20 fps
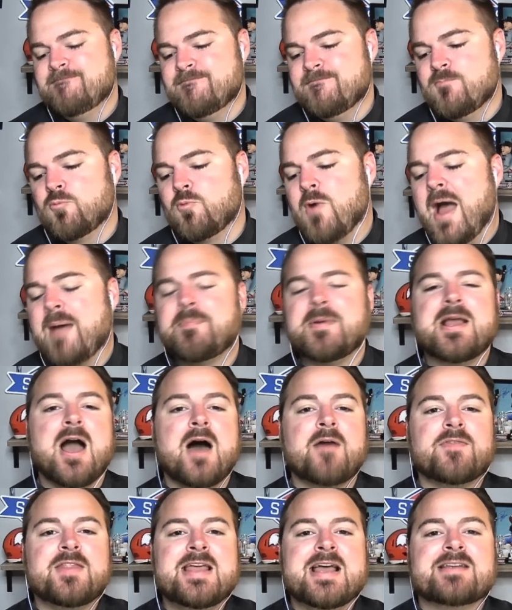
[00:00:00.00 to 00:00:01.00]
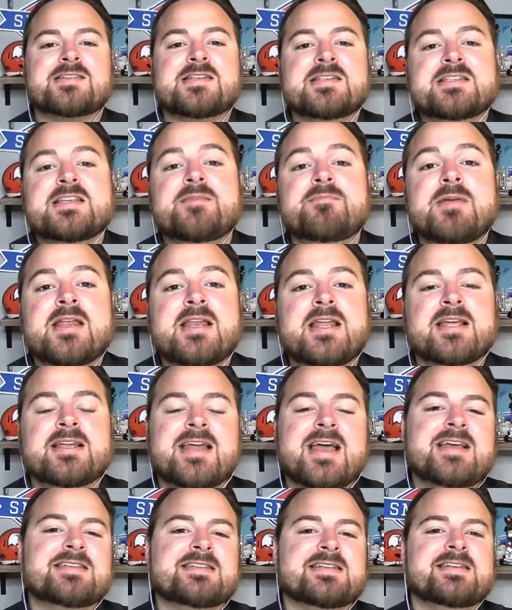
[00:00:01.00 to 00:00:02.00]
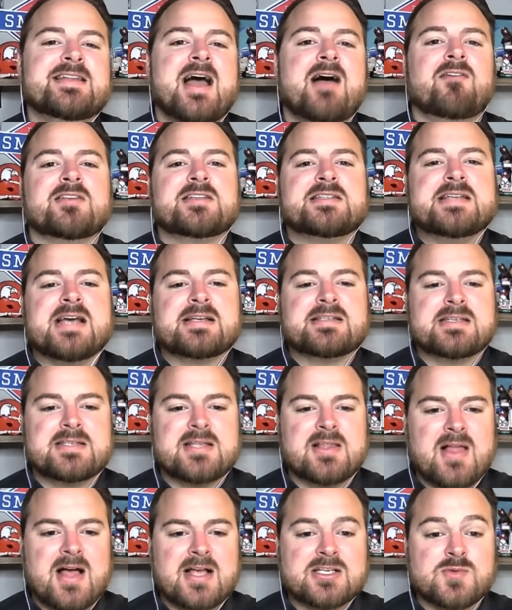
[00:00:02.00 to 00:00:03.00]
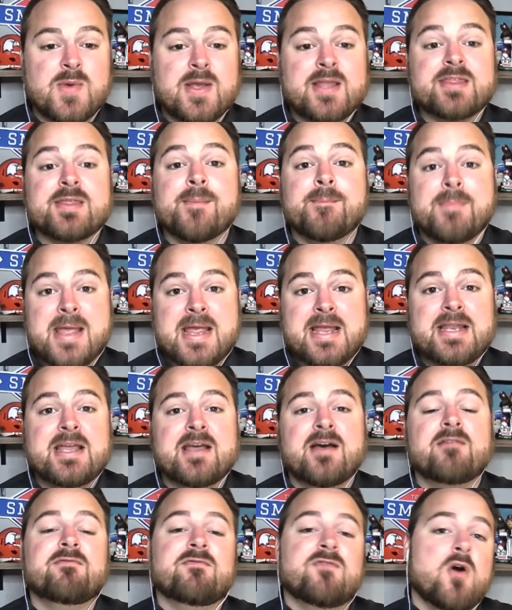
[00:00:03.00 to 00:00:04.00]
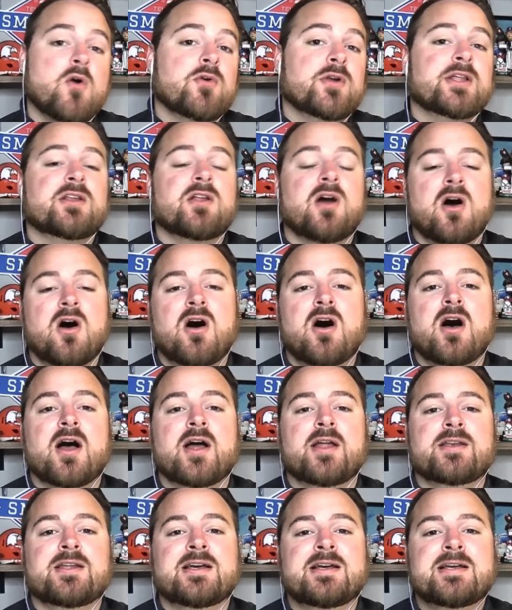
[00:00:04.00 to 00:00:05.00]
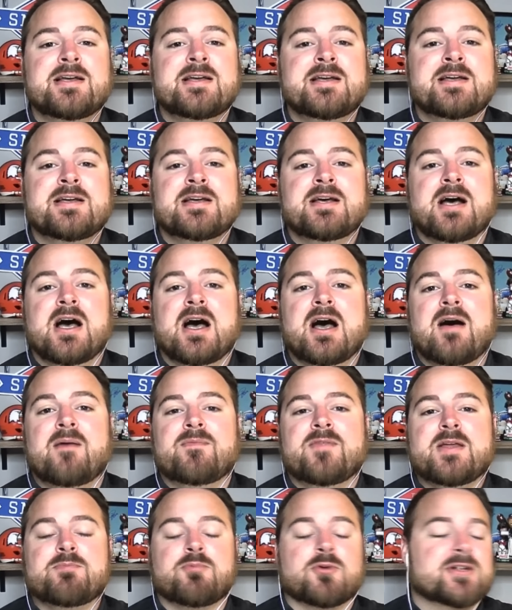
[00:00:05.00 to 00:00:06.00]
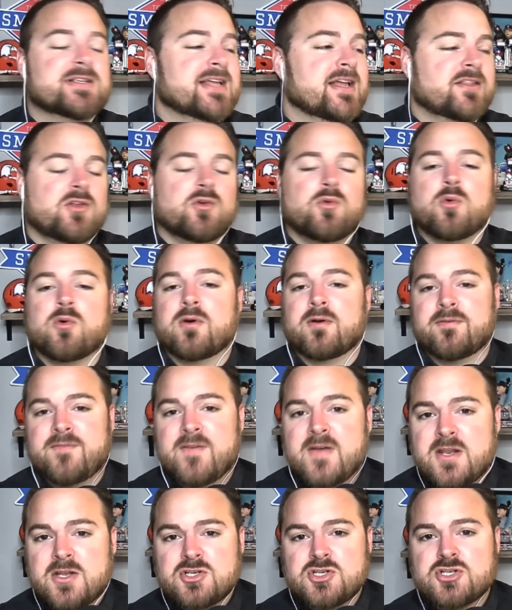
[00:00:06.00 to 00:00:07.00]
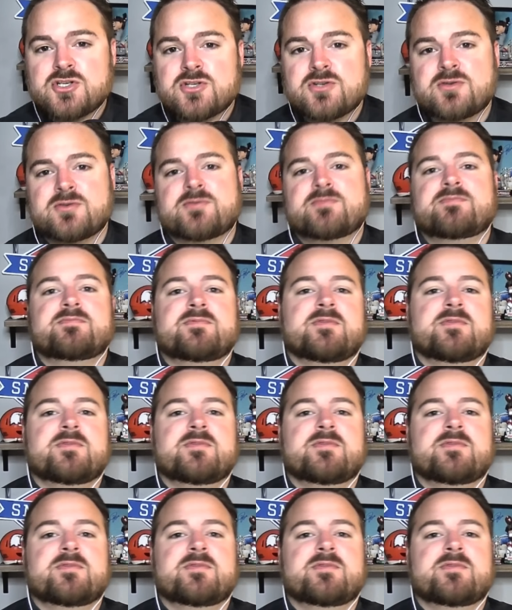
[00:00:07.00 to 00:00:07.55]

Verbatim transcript: wrapping up the SEC Media Days in Dallas, Texas last week, the media voted on um, the predicted order of finish.